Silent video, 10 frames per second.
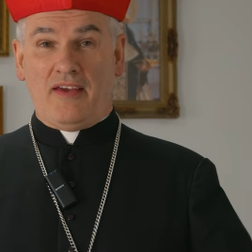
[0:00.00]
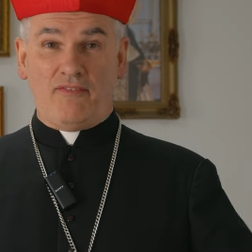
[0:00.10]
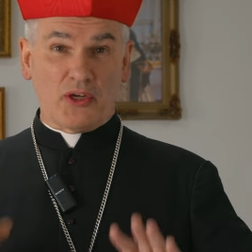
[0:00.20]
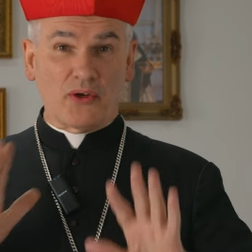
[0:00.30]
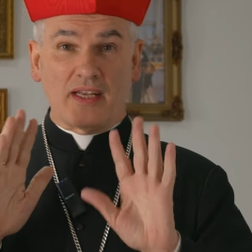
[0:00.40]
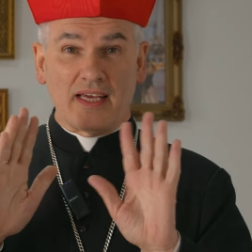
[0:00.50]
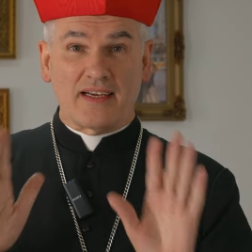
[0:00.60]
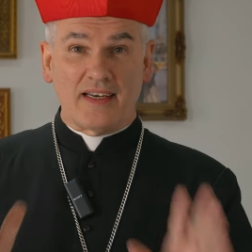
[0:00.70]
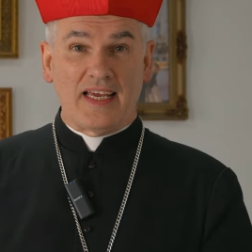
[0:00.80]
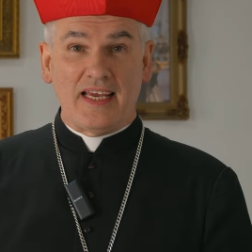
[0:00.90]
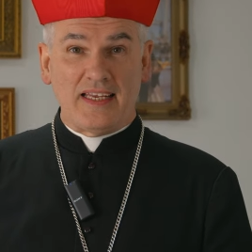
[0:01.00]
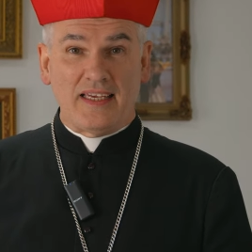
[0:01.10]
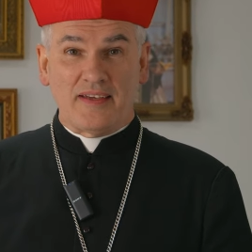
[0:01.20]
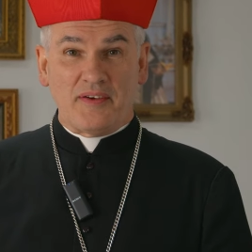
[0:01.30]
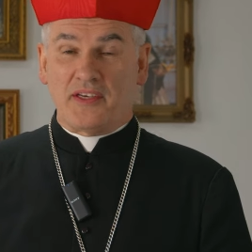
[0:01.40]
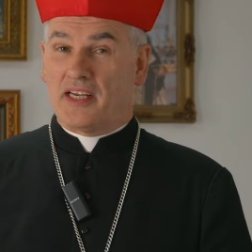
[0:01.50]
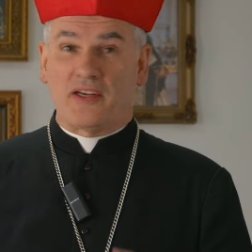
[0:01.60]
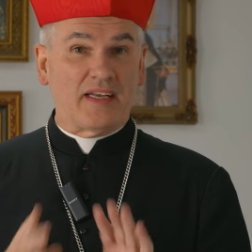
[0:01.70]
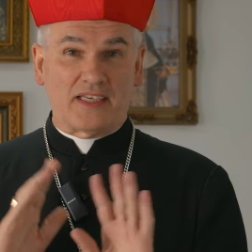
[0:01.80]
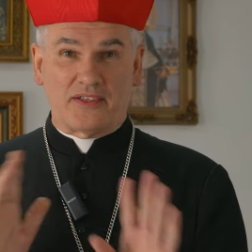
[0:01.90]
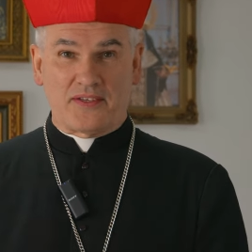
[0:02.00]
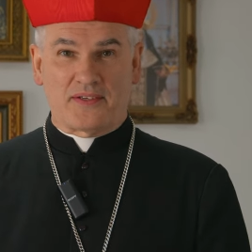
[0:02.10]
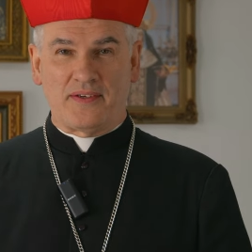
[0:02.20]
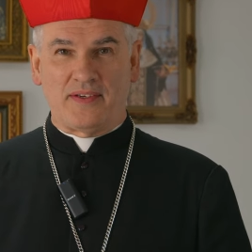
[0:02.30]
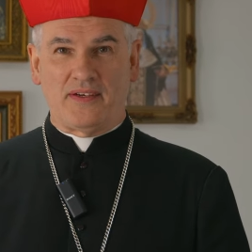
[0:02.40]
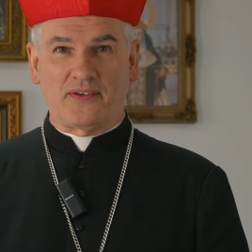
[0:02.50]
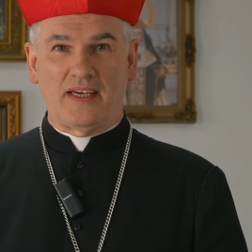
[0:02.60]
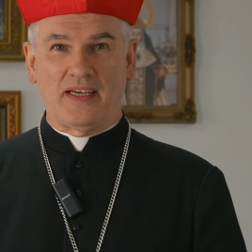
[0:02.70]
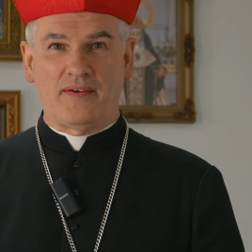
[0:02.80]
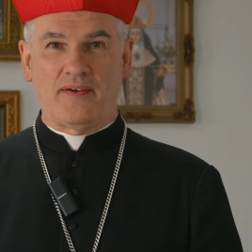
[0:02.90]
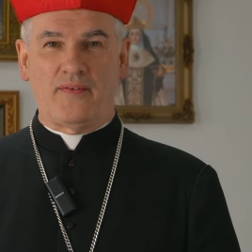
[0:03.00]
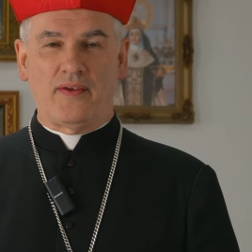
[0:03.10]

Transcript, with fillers: If you don't like Our Lady, you're not going to like us. Okay?